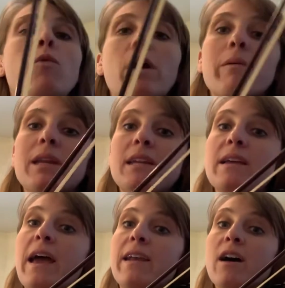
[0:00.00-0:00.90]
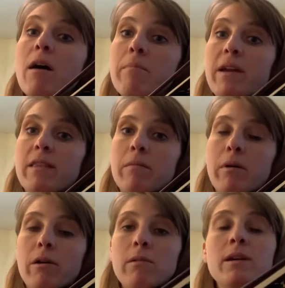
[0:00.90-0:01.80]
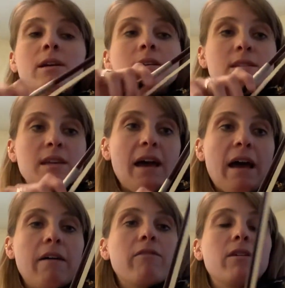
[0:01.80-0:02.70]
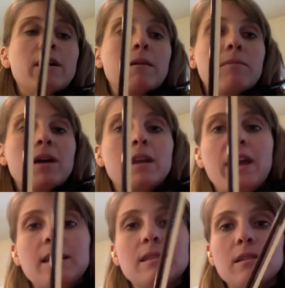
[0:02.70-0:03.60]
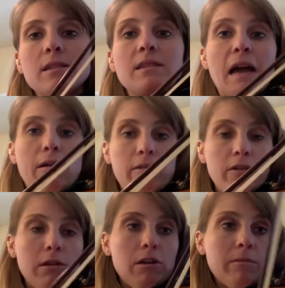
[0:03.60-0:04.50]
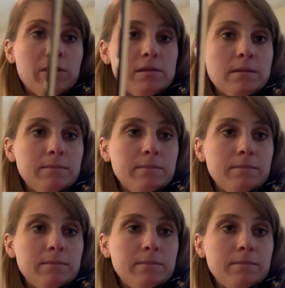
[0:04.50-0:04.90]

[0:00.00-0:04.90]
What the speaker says: where we need to end up in the bow to have a nice sound for our long bows.